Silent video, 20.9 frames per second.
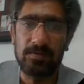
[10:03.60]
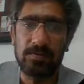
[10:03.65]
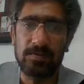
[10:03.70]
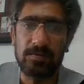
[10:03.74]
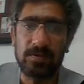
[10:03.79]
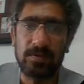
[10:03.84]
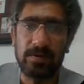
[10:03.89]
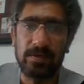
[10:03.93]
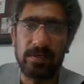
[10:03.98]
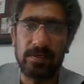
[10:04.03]

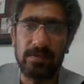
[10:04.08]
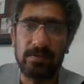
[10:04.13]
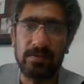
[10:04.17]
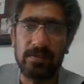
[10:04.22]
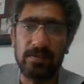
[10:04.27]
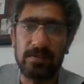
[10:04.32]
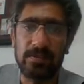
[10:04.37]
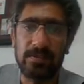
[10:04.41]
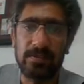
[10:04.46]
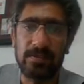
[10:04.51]
Sorry,
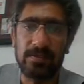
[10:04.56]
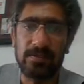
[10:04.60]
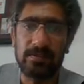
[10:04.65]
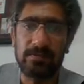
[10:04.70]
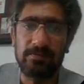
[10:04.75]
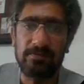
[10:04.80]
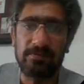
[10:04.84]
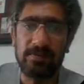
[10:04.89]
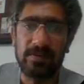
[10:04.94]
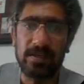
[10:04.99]
this is
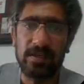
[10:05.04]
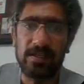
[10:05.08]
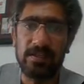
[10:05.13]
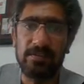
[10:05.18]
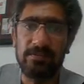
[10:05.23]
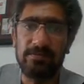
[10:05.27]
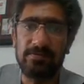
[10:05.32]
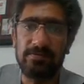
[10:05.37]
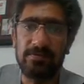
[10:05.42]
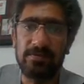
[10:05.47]
a 5,
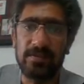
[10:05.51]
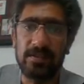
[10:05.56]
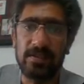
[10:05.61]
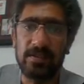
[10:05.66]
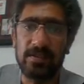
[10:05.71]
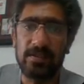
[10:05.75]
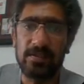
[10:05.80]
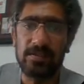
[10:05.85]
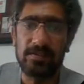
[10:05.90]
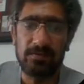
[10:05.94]

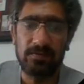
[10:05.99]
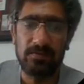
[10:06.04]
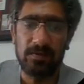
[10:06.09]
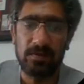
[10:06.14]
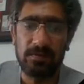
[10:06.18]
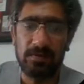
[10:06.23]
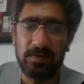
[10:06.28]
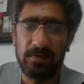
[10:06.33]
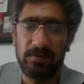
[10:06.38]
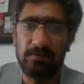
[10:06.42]
and this
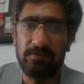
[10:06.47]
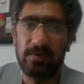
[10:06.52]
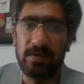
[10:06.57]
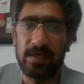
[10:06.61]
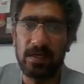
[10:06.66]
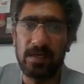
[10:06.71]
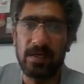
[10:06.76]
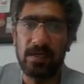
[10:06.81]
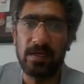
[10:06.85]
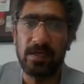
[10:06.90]
would be
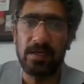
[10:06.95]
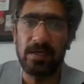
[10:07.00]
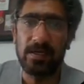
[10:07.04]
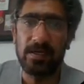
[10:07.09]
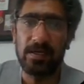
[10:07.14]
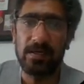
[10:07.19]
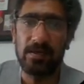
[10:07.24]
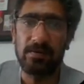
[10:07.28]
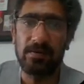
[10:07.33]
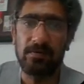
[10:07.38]
1, 9,
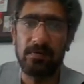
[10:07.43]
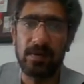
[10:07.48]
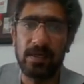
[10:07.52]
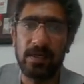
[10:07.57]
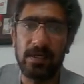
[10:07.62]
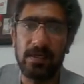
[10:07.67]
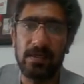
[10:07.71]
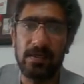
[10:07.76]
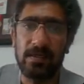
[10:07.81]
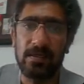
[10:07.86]

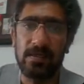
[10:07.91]
1,